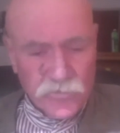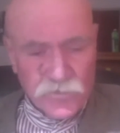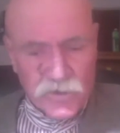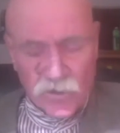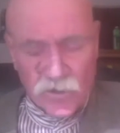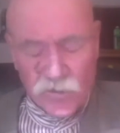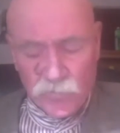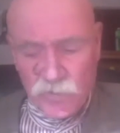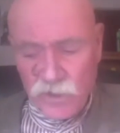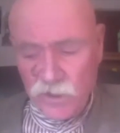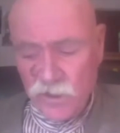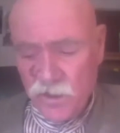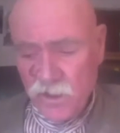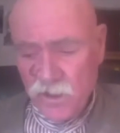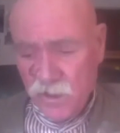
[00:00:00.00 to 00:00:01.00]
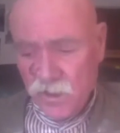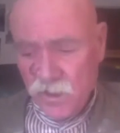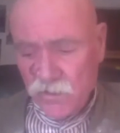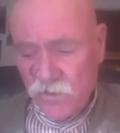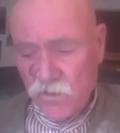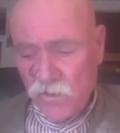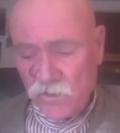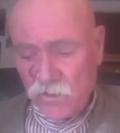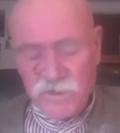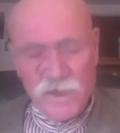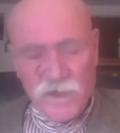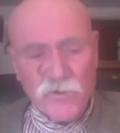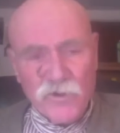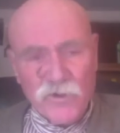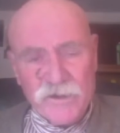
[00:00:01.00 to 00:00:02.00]
Karabakh called
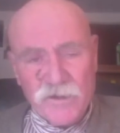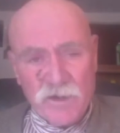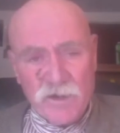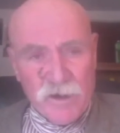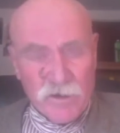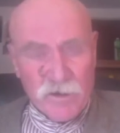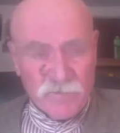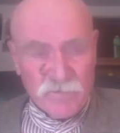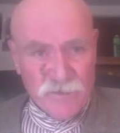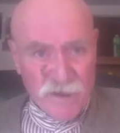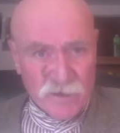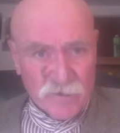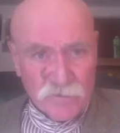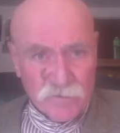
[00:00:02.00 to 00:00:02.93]
Imret Karvant,